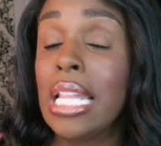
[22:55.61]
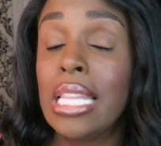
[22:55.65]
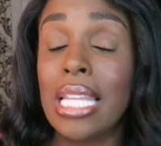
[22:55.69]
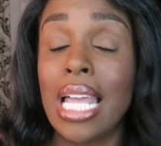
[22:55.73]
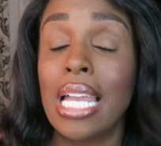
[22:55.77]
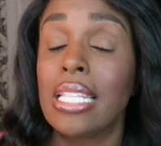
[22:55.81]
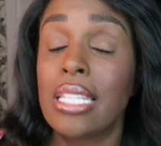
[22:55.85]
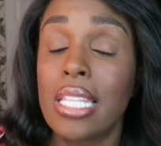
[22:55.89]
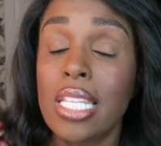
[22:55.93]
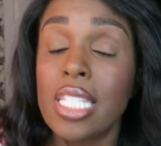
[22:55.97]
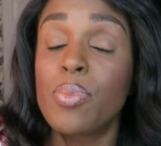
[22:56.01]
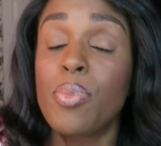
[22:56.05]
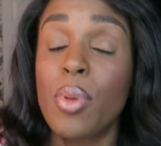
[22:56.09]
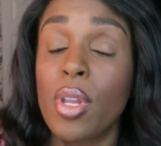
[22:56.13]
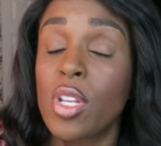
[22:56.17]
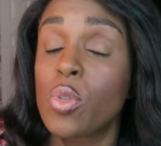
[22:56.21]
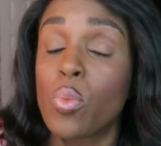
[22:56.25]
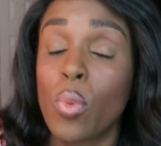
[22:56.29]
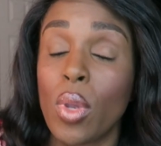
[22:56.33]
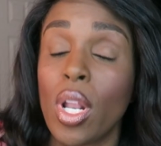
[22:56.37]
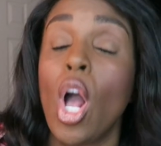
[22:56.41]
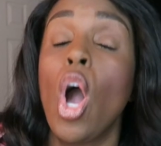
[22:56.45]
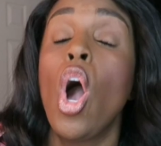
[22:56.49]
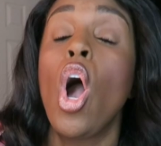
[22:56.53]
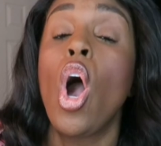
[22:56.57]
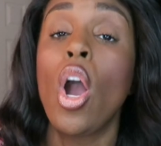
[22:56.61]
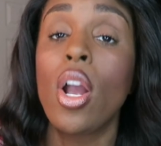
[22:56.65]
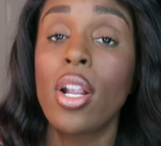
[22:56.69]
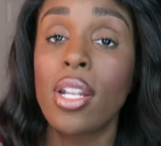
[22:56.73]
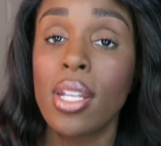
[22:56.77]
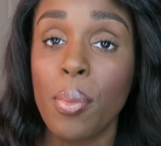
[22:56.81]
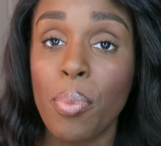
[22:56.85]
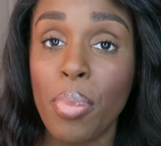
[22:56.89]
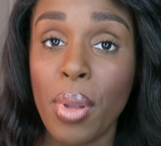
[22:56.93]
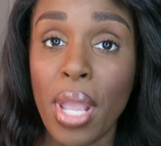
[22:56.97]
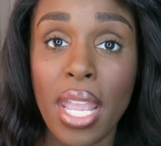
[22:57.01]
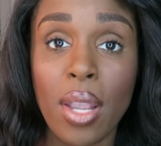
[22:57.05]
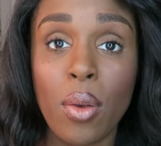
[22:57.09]
Like this bitch went hard
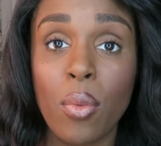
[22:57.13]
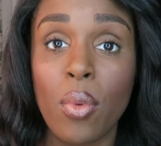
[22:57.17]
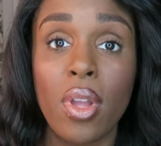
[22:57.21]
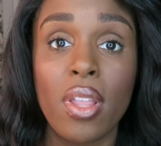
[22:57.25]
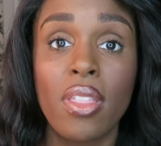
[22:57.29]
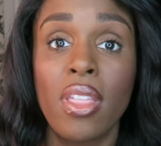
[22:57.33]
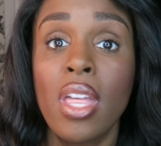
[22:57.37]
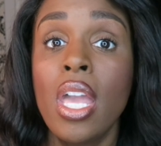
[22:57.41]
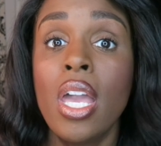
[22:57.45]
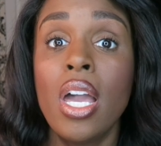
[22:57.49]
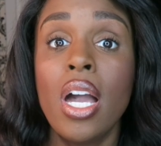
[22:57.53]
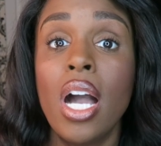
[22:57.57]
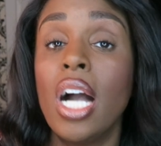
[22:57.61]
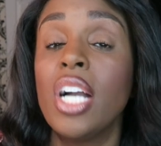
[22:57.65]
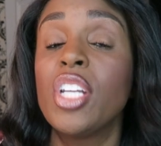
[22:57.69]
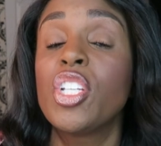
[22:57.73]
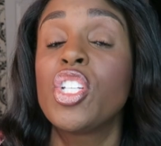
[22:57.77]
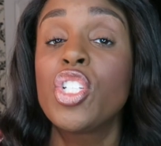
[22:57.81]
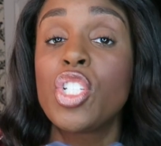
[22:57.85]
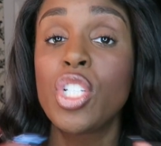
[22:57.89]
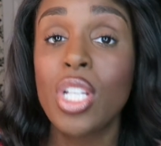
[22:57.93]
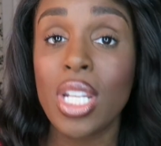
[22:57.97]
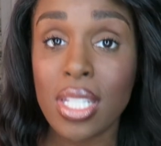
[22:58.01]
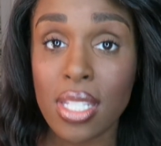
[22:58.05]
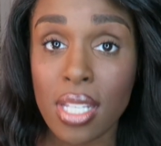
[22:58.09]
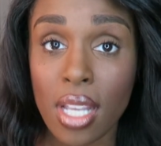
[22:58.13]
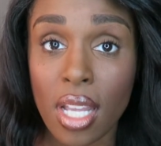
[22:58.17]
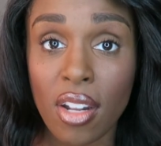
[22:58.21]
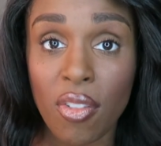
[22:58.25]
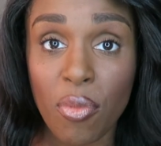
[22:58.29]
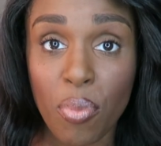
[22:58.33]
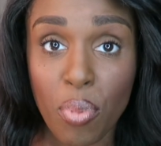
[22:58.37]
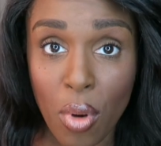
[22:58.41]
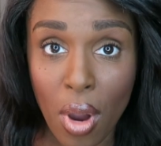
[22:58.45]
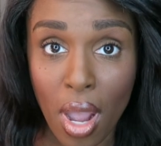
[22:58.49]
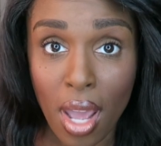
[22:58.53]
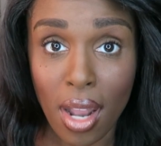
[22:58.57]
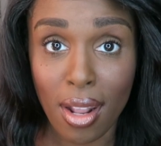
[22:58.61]
in the paint with a shit ton
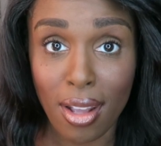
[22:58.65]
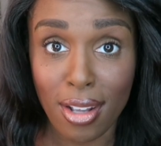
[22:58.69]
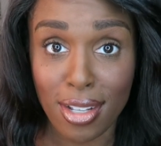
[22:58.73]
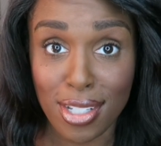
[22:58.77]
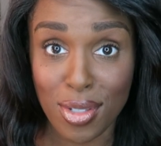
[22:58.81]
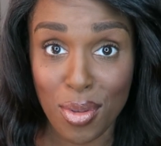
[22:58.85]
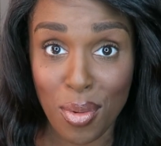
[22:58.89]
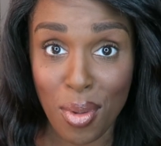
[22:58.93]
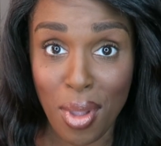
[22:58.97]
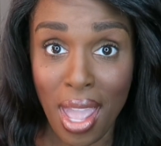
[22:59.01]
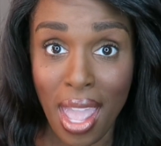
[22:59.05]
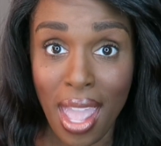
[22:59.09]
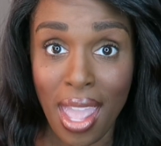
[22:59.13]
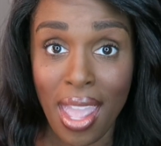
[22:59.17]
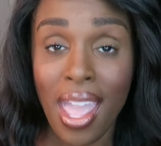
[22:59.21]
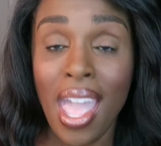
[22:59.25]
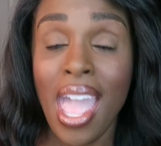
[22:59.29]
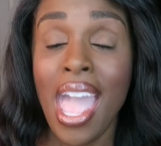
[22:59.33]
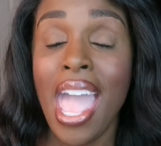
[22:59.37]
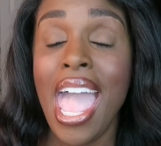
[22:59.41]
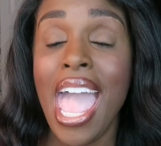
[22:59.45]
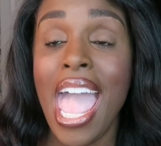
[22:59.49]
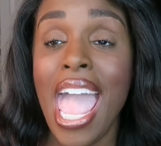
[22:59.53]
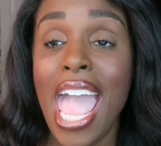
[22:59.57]
of products, okay?